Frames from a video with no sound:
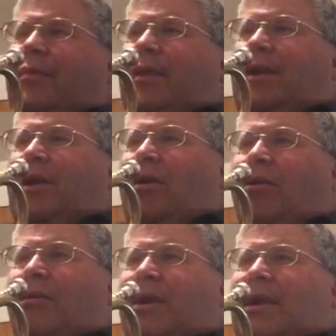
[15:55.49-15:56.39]
you
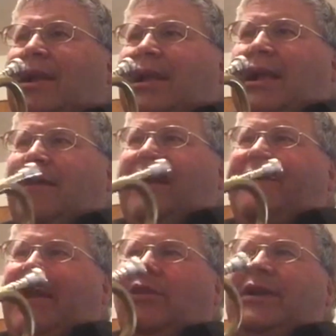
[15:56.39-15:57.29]
know, if
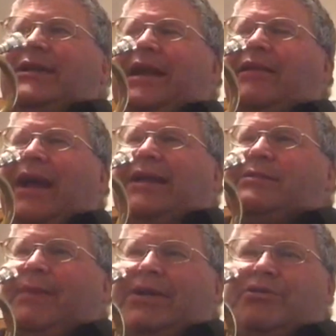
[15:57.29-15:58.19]
I look at that
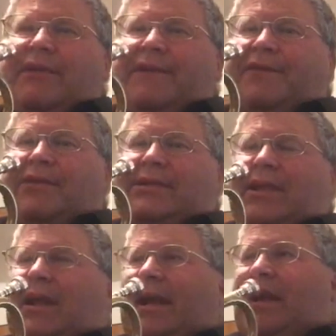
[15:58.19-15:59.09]
last measure of the first
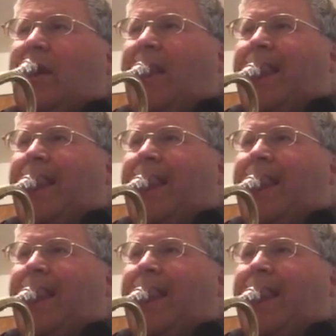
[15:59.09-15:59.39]
line,